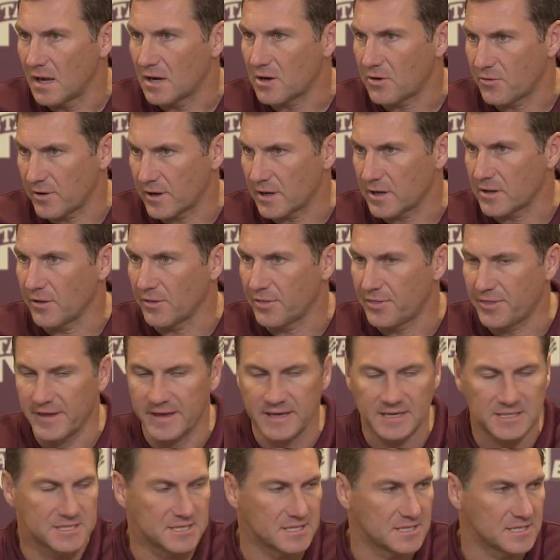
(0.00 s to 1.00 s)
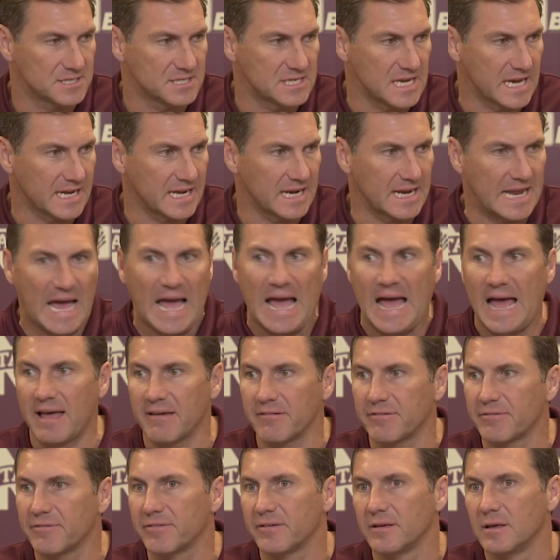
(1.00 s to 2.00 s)
critical things in the second
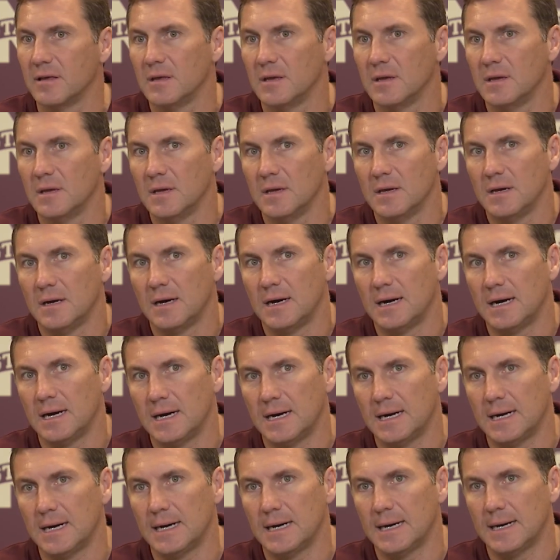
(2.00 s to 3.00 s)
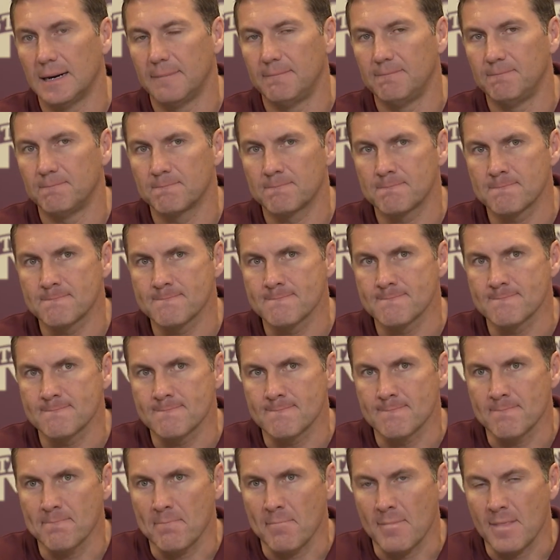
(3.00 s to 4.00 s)
half.
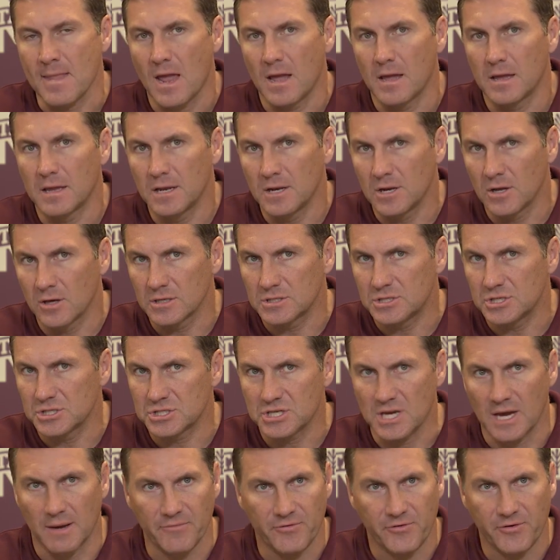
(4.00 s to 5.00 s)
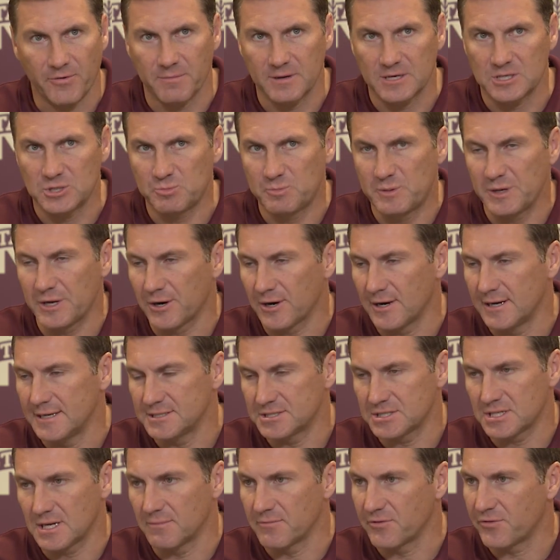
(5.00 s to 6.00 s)
You know, it just comes from
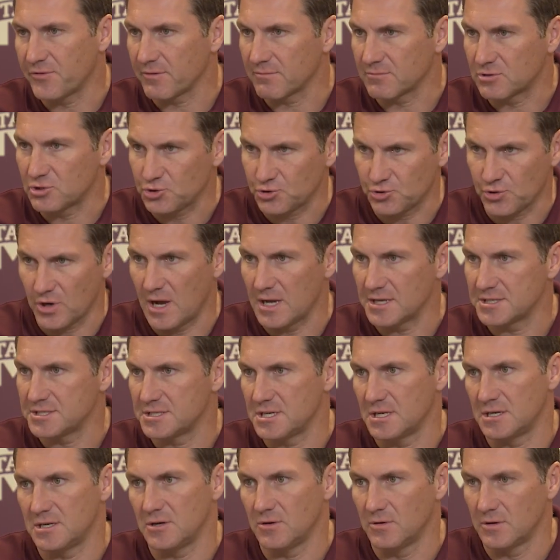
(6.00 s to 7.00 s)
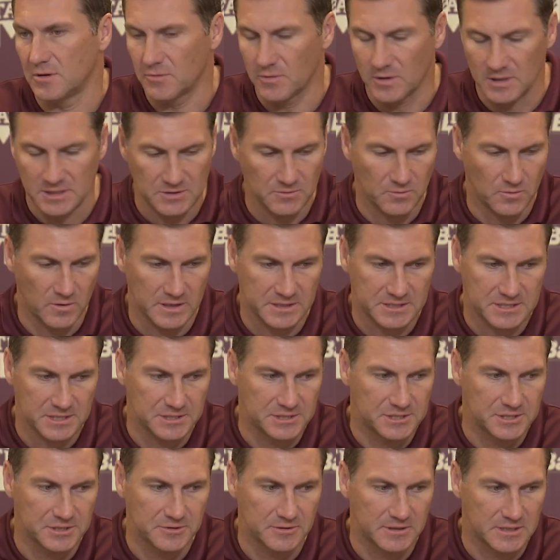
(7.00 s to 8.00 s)
experience, comes from trust and knowing what to
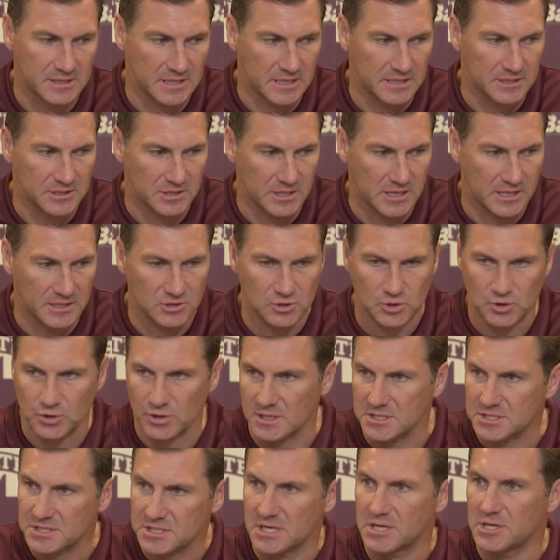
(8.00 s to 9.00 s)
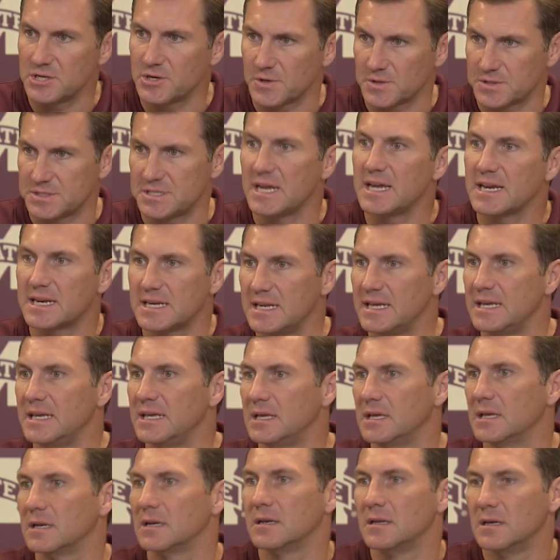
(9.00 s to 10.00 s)
do and trusting your
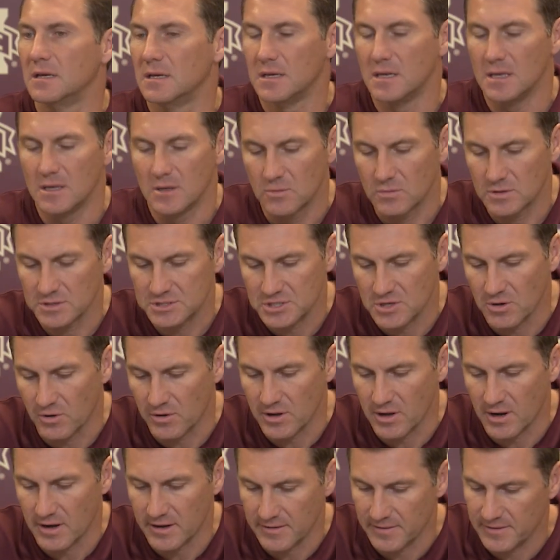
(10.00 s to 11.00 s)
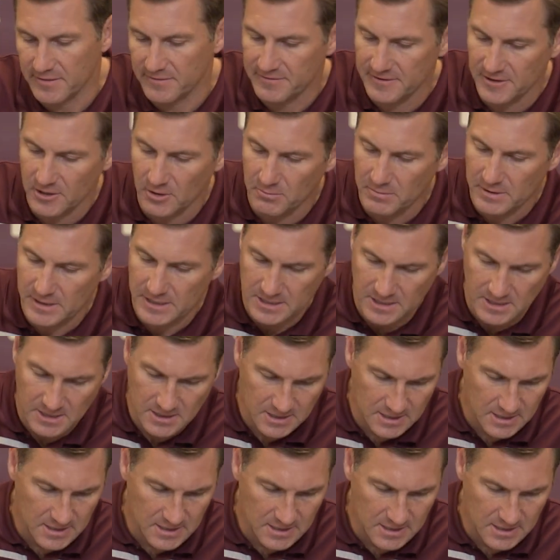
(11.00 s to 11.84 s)
technique and what's going on the field. But,